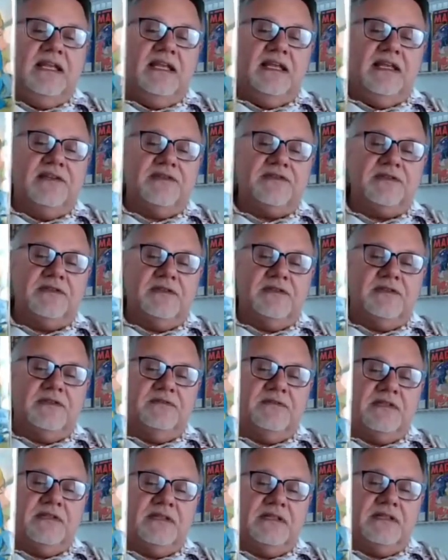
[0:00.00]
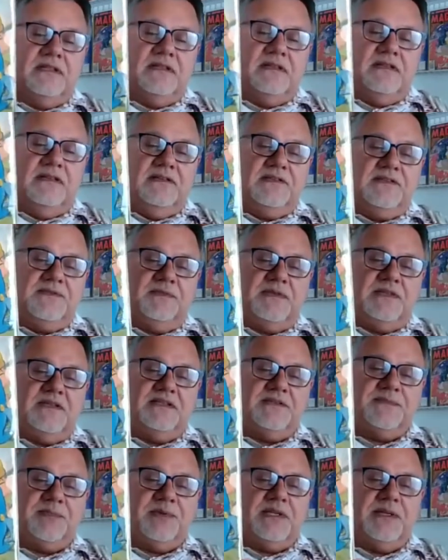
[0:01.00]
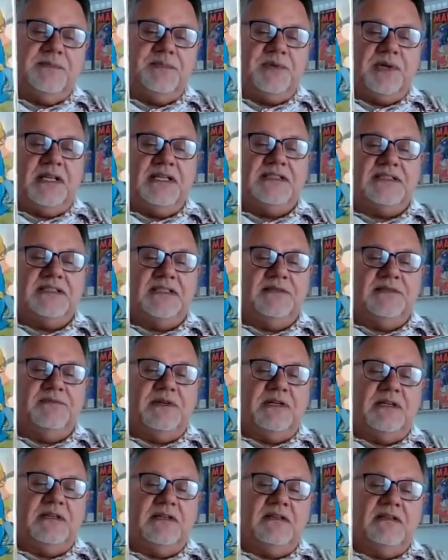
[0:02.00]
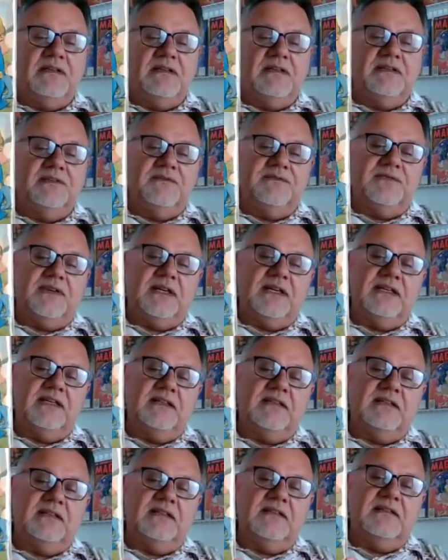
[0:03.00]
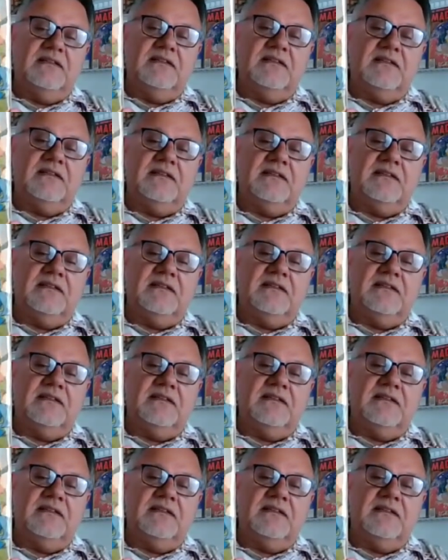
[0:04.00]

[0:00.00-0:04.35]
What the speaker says: And so this one is pretty pricey when you find it in